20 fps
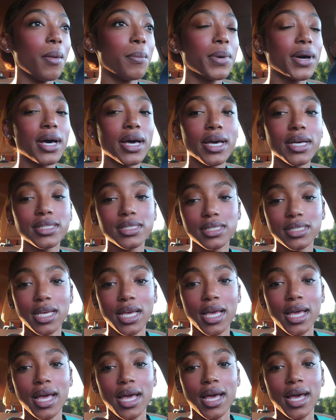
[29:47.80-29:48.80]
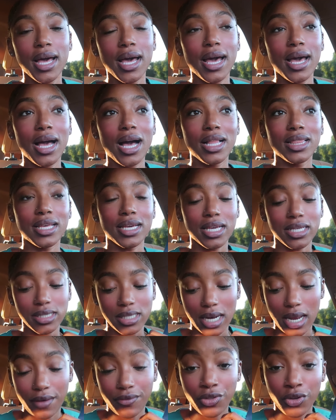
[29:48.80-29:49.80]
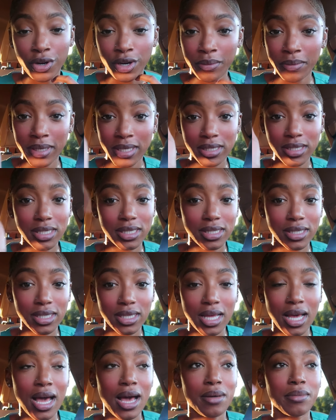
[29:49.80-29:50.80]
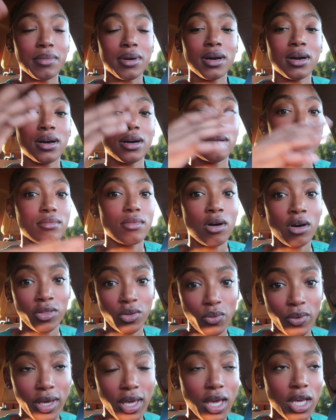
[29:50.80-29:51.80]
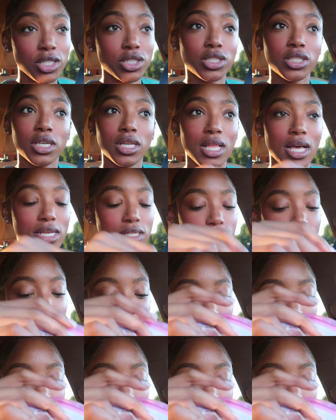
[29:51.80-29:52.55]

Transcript: But like I said, I have 30 minutes. I'm on the way to class